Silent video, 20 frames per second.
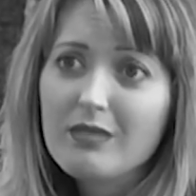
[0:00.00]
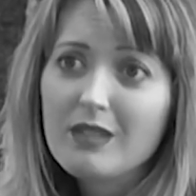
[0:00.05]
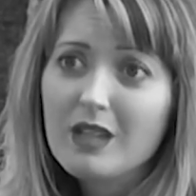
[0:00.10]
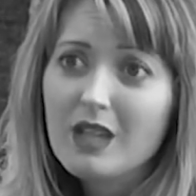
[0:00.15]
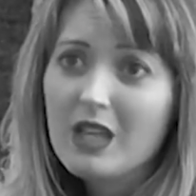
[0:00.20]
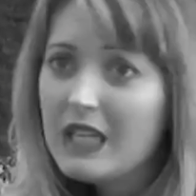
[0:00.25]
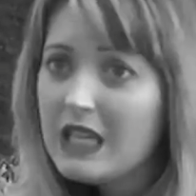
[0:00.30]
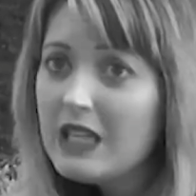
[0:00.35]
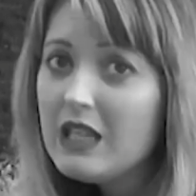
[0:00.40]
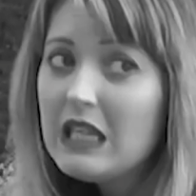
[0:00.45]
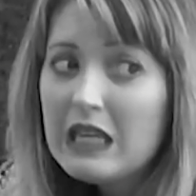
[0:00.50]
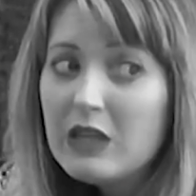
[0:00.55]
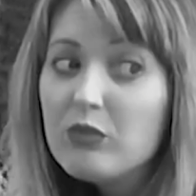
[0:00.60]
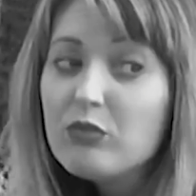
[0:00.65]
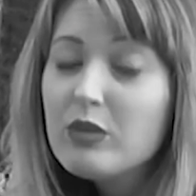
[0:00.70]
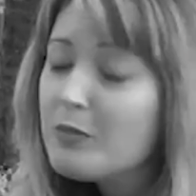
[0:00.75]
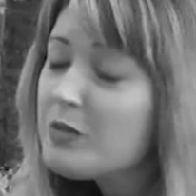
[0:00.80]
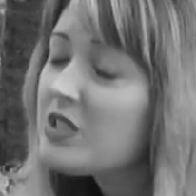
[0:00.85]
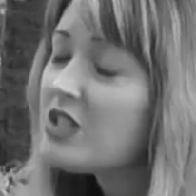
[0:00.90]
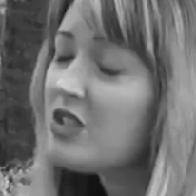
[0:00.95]
he, he
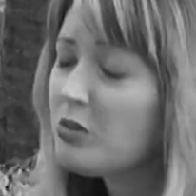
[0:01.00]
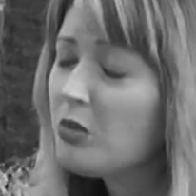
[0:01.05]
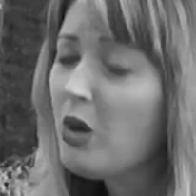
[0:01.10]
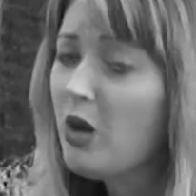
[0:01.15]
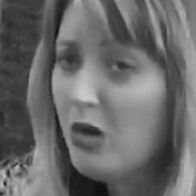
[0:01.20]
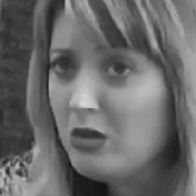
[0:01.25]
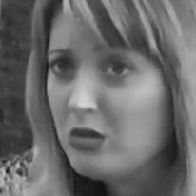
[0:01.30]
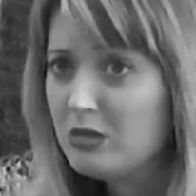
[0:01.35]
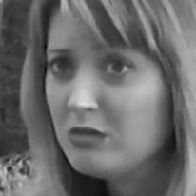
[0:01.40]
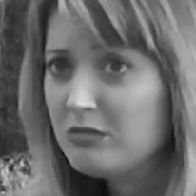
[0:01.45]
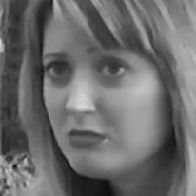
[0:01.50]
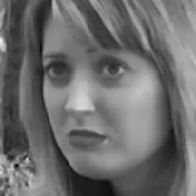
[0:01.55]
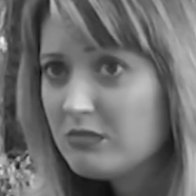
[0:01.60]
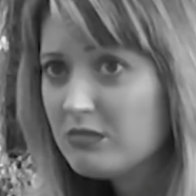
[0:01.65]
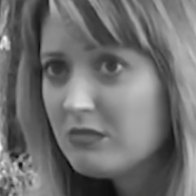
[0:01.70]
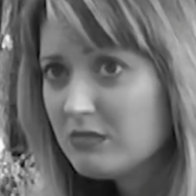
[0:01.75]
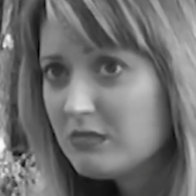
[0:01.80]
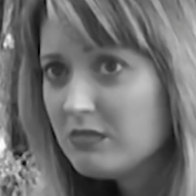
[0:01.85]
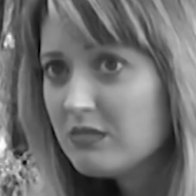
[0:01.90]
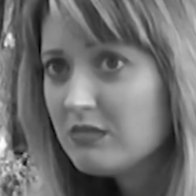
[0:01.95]
ripped a new hole
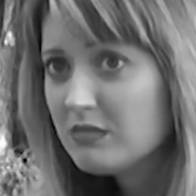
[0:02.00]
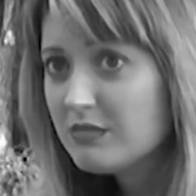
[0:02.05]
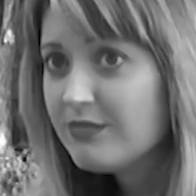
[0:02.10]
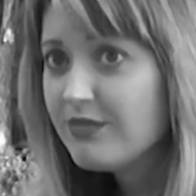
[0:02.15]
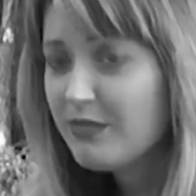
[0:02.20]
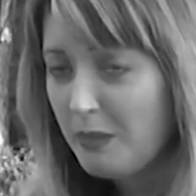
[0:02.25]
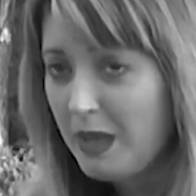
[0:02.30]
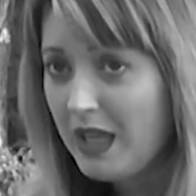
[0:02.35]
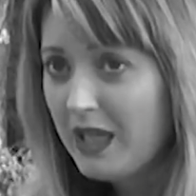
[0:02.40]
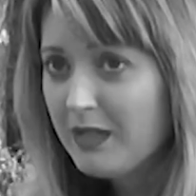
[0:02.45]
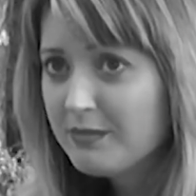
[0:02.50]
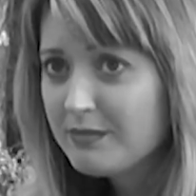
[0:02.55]
for me.